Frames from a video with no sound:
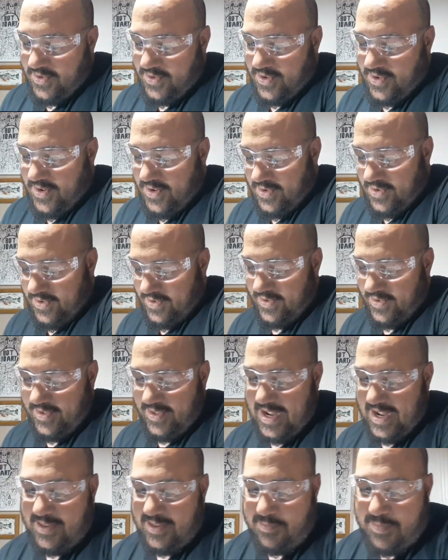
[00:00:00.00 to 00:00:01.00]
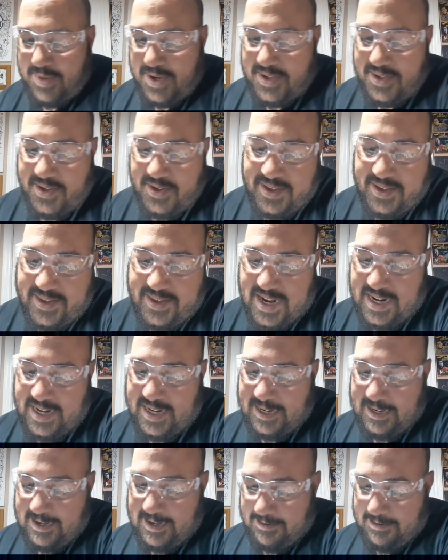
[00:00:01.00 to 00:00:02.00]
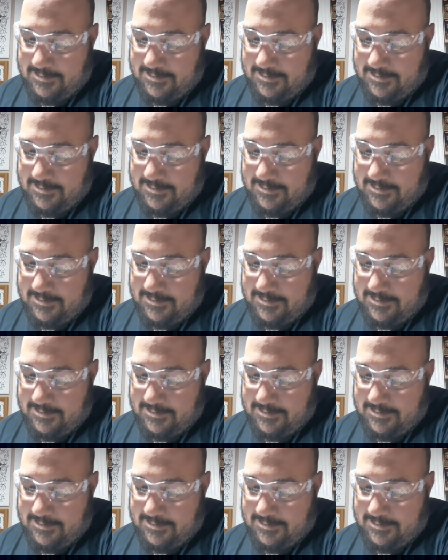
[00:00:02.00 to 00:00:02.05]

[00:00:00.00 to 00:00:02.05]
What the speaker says: oh, that's Bondo. It's like